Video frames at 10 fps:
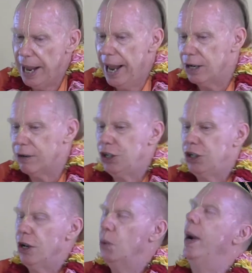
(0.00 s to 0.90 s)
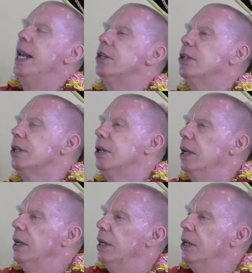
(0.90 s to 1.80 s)
And Krishna went
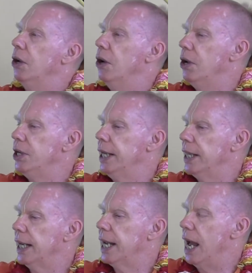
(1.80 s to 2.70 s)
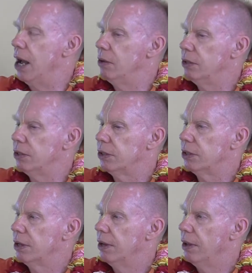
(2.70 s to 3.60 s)
herding the cows,
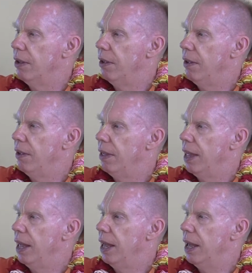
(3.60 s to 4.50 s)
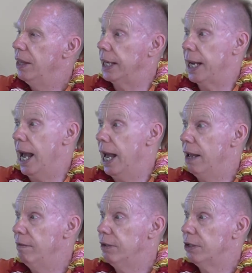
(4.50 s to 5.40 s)
the
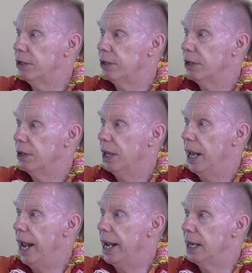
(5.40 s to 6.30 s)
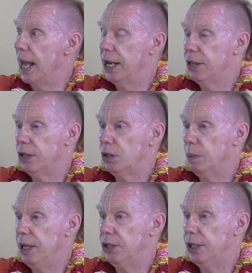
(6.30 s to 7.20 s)
calves, and like this
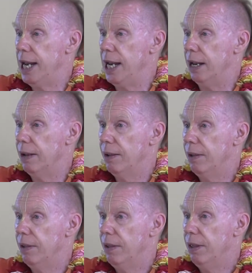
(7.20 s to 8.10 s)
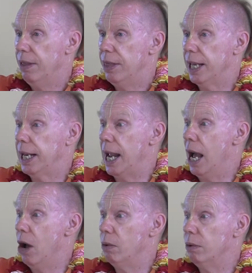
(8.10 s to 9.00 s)
we see, the
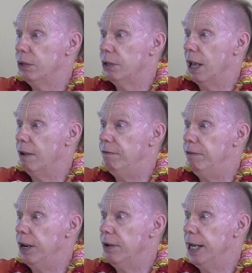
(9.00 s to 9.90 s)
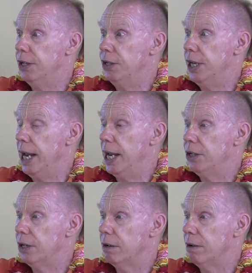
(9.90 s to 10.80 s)
cows are very dear
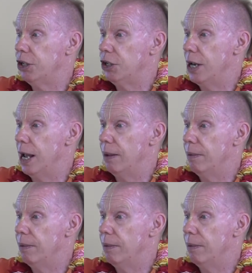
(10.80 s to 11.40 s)
to Krishna.